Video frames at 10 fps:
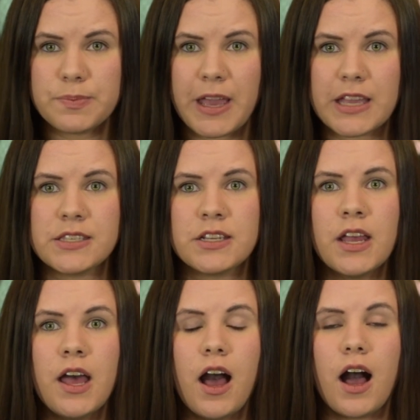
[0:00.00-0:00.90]
based.
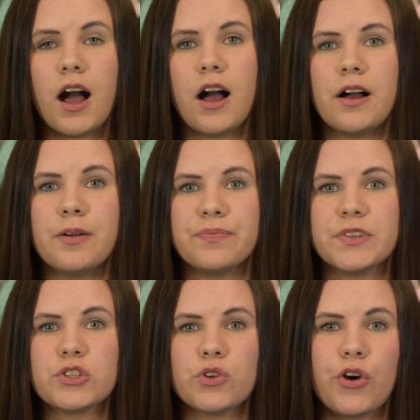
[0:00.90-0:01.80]

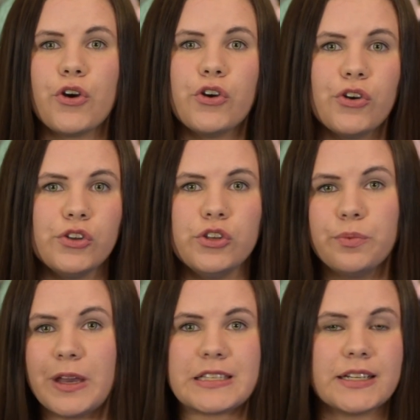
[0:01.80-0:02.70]
So
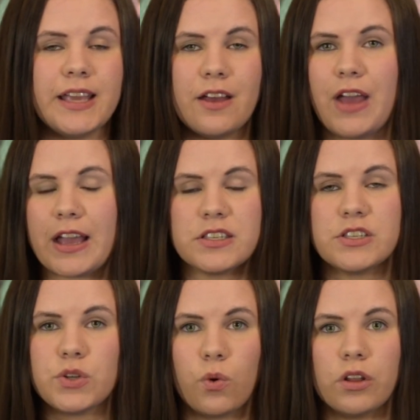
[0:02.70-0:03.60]
you basically have
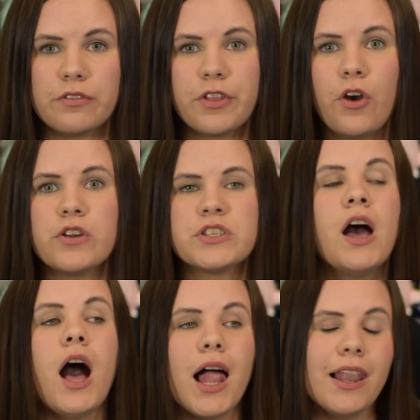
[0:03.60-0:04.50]
access to all of those.
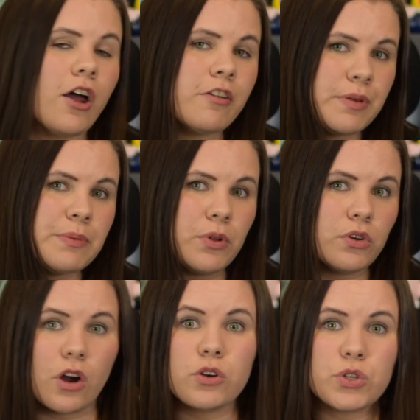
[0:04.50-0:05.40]
A lot of
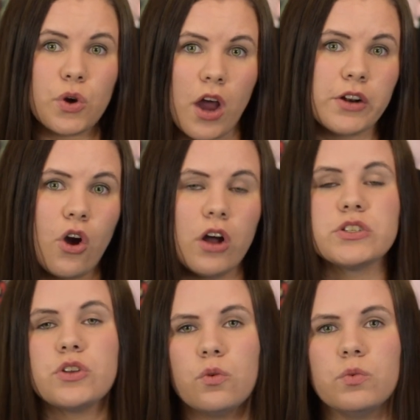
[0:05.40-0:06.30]
people also on
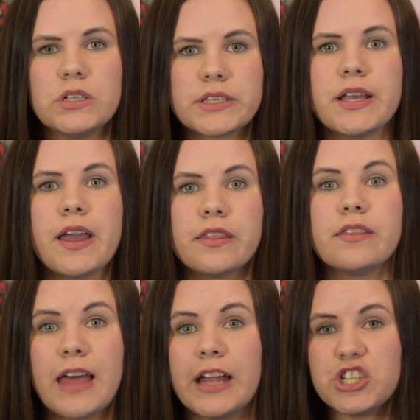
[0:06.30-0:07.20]
console will say
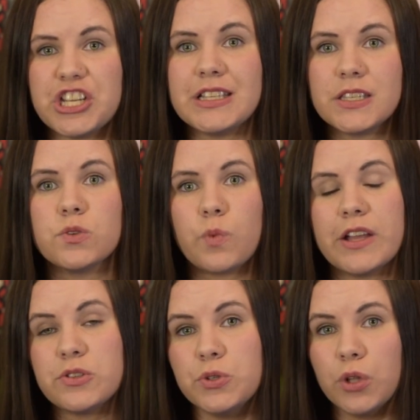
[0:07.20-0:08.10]
that that cheat is
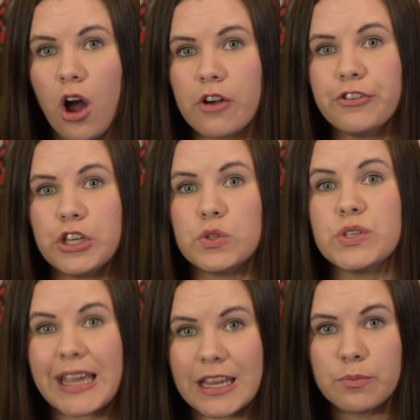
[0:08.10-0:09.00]
way too long for you
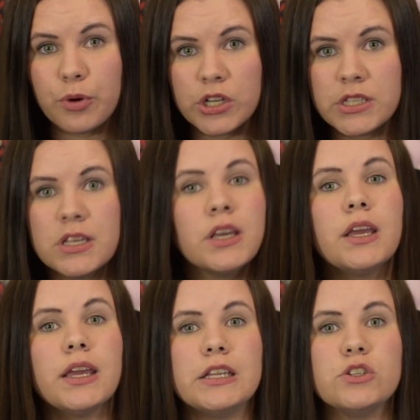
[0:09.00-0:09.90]
to input
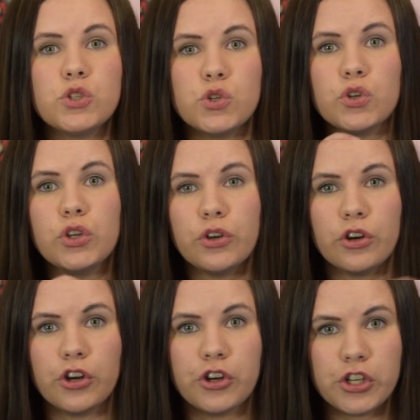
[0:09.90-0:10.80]
into
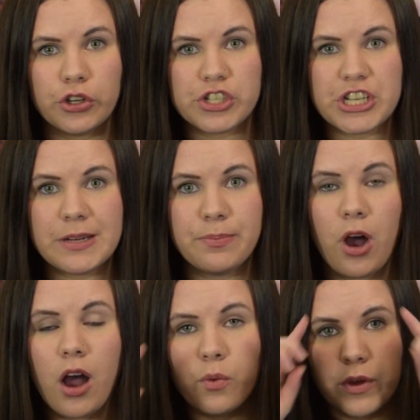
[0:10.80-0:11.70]
your cheat
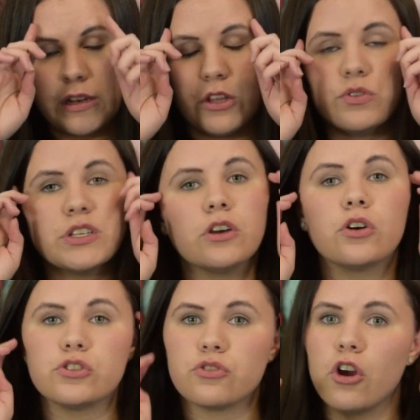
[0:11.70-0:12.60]
bar when using a
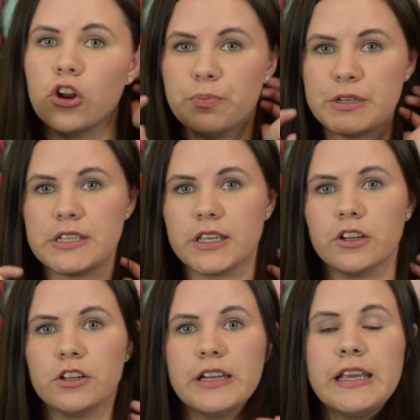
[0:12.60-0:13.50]
controller
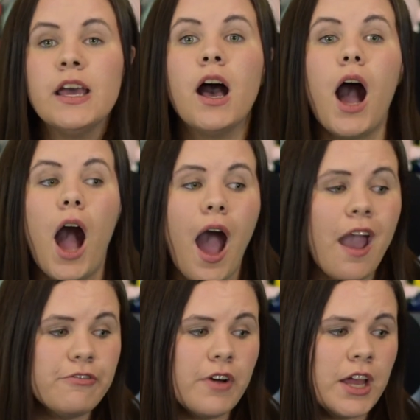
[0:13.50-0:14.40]
particularly.
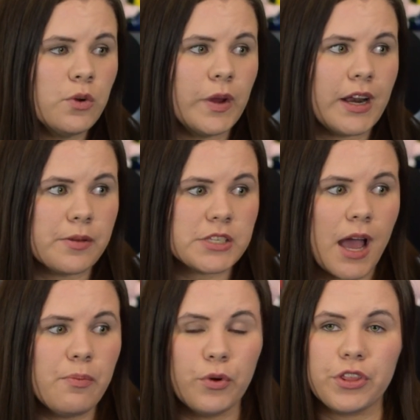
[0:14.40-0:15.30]
I find when I
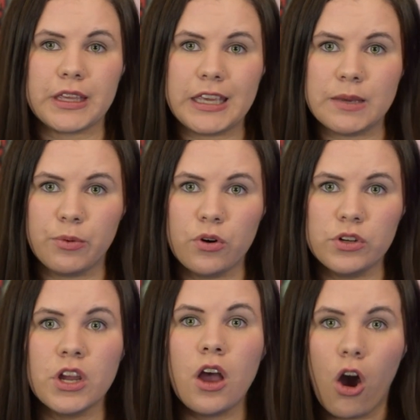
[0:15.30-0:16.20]
type with a
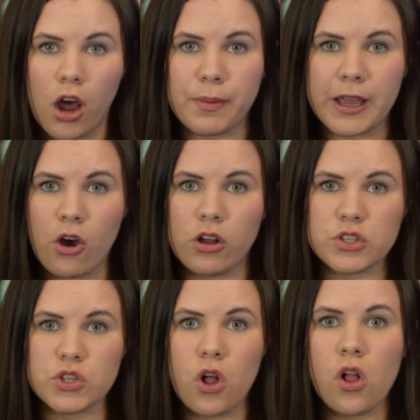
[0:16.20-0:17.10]
keyboard on my
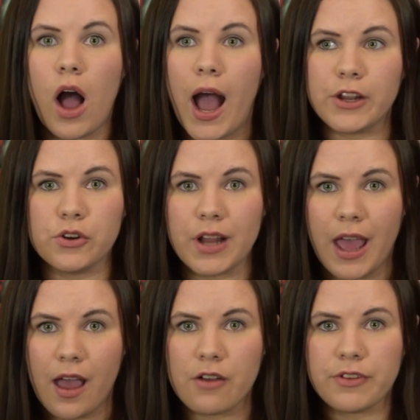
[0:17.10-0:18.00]
console, I don't
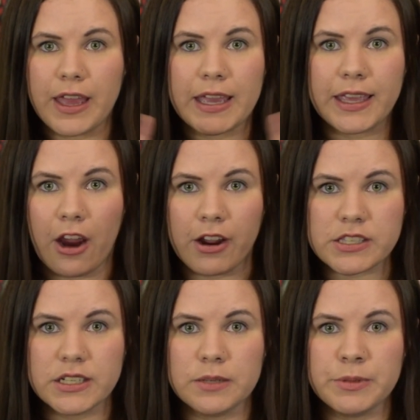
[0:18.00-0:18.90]
have a
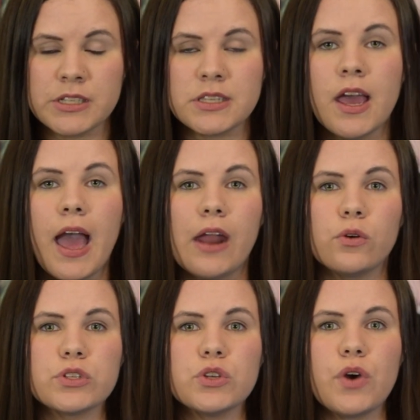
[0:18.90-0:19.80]
character limit. And
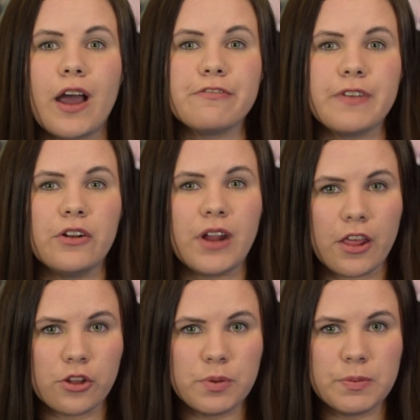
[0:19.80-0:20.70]
also I found
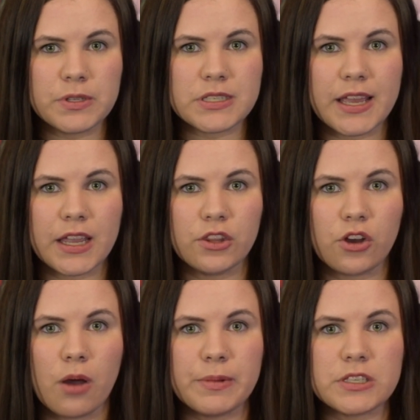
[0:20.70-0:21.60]
other people saying in the
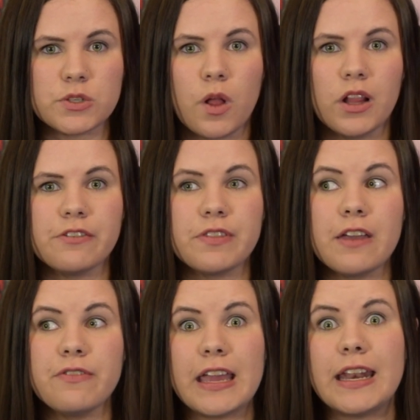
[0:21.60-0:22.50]
comments as well, if
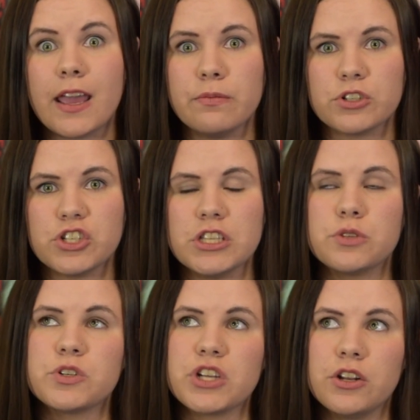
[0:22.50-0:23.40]
they've enabled
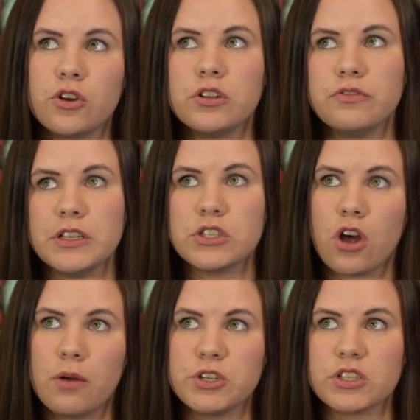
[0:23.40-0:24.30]
cheats, which I know defeats
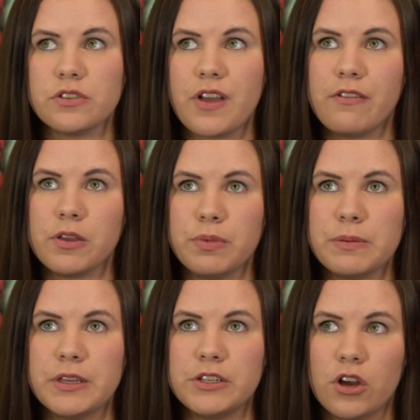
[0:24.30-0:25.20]
the object of having
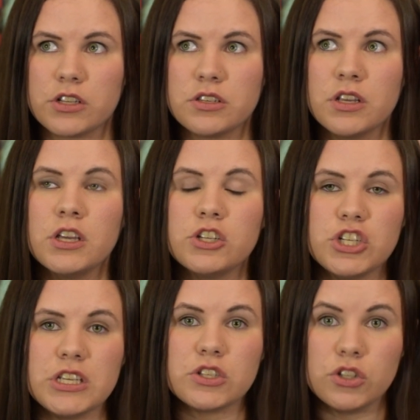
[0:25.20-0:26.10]

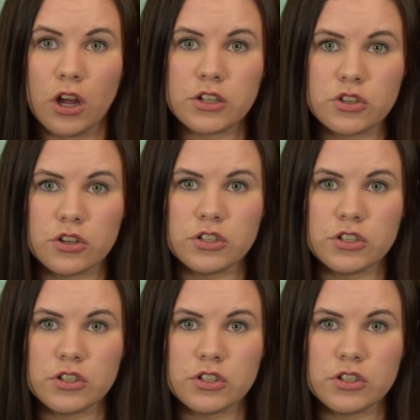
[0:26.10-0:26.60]
BB.Cheats not